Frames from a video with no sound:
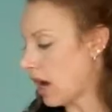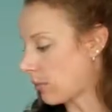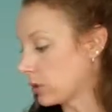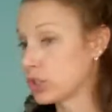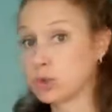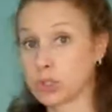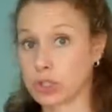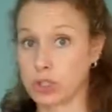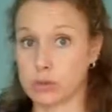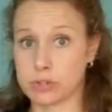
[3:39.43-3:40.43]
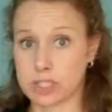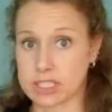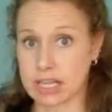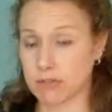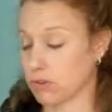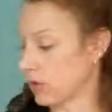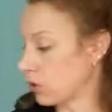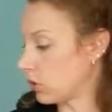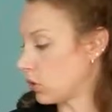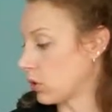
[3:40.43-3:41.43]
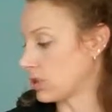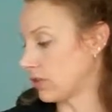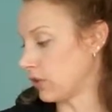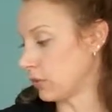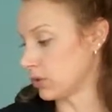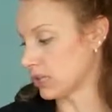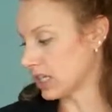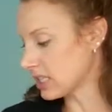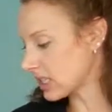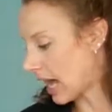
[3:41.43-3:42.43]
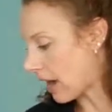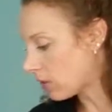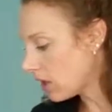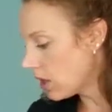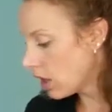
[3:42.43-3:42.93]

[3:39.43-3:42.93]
which you should use to save your vocal cords if your music is loud,